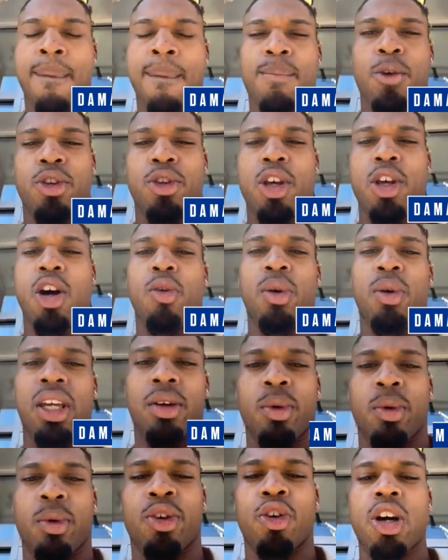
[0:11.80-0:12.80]
you know, we,
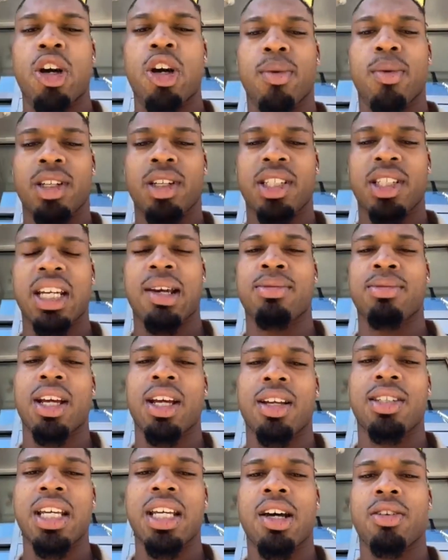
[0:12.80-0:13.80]
we grew up on the same
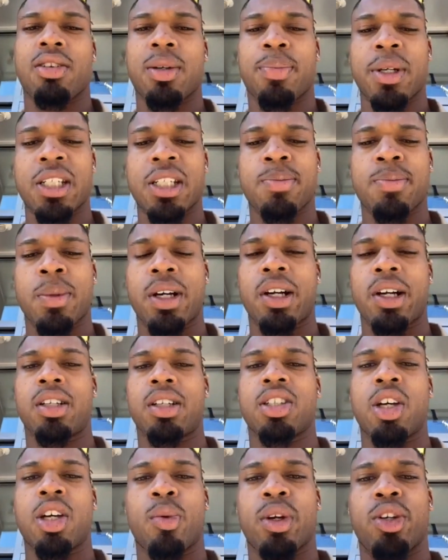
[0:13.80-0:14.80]
side of town in Pittsburgh,
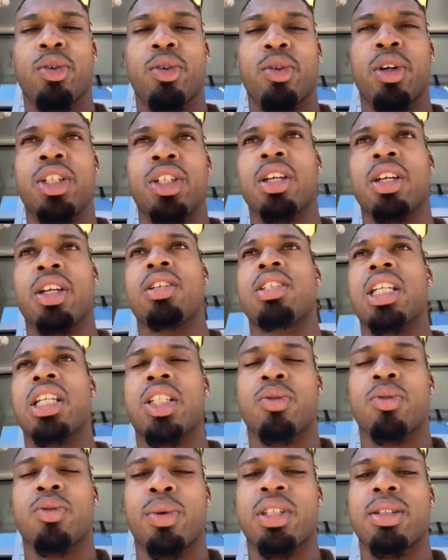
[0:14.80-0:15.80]
so we knew each other
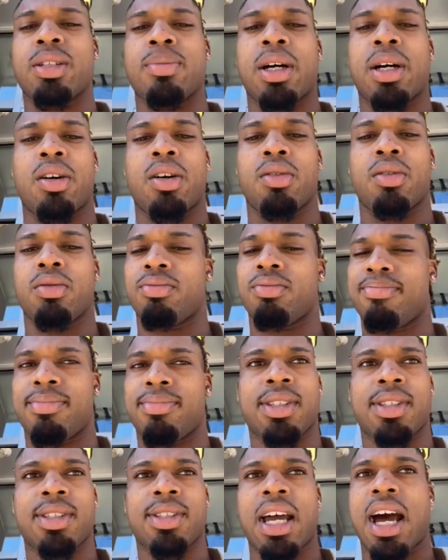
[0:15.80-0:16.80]
since we was about,
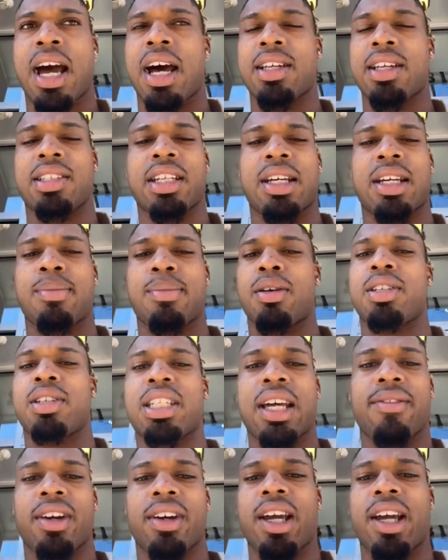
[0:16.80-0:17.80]
I'll say about
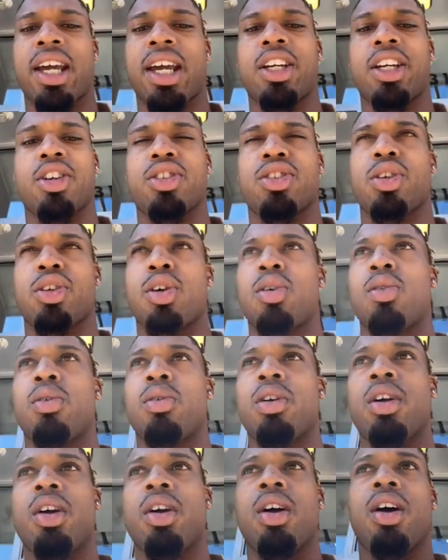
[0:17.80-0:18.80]
seven, eight years old.
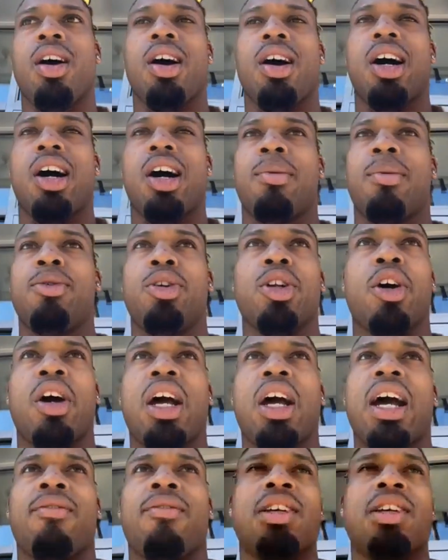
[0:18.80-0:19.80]
Um, you know,
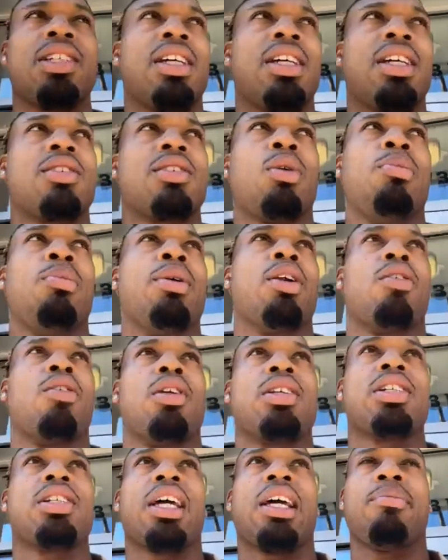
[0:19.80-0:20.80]
ever since we've been on
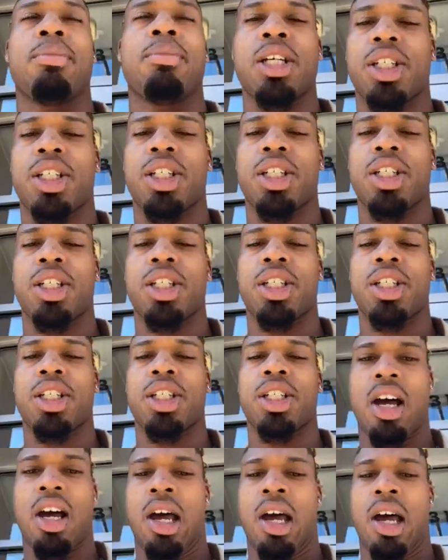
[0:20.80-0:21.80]
the same mission.
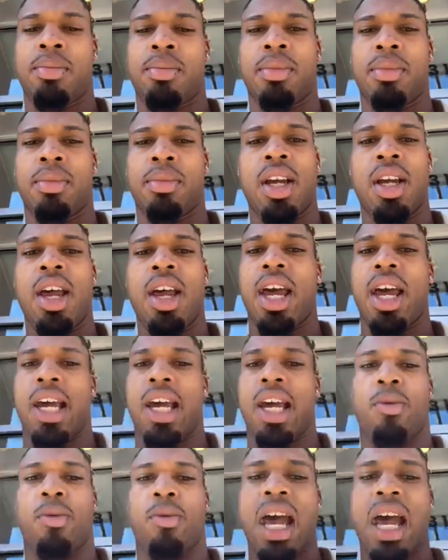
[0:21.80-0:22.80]
Um,
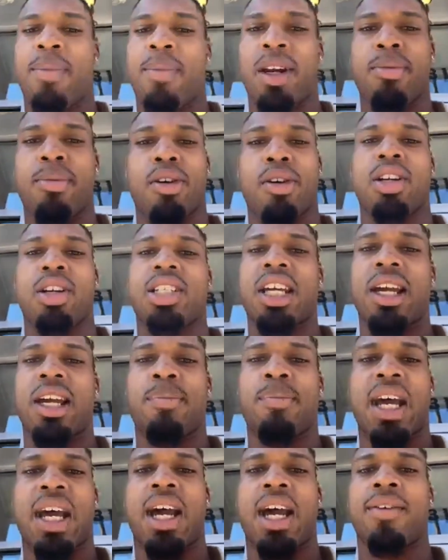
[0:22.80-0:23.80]
and we happen to be on the same
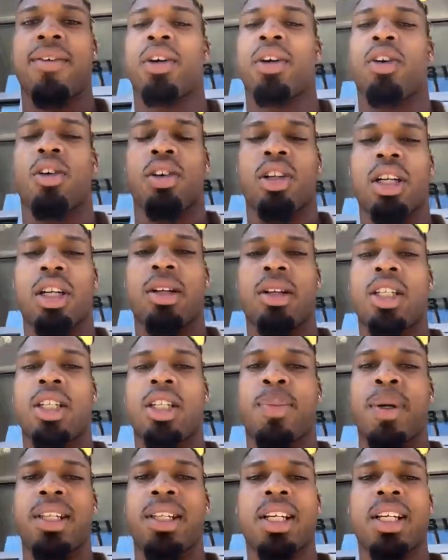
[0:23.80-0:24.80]
path and going to, to
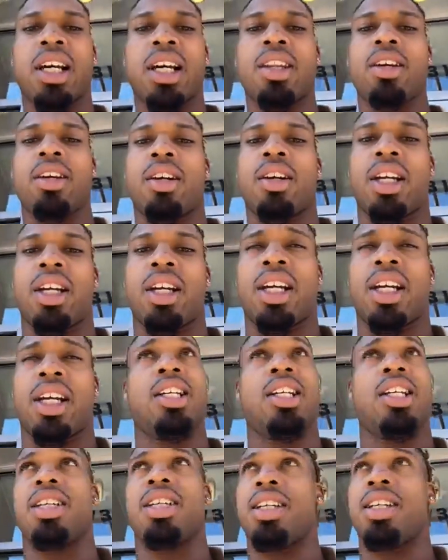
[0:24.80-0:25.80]
Pitt together. And
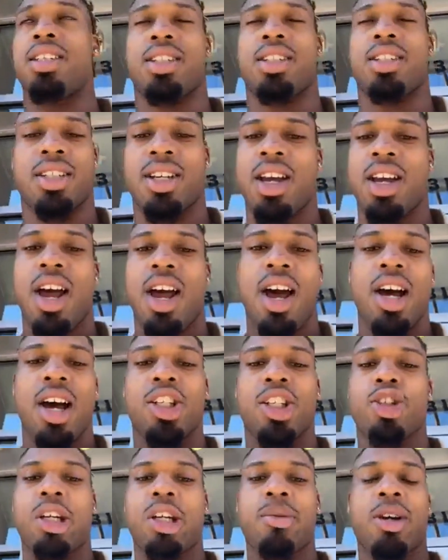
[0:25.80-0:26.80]
it's, it's a
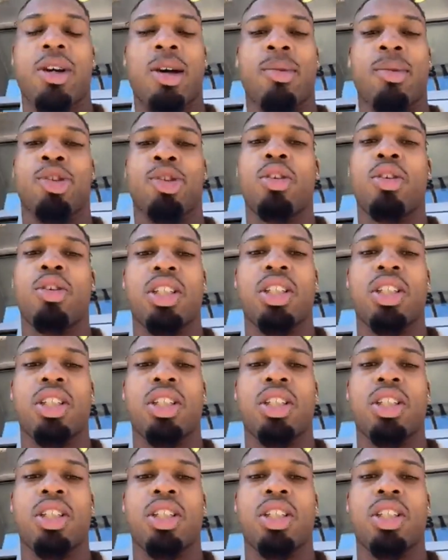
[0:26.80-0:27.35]
dream come true to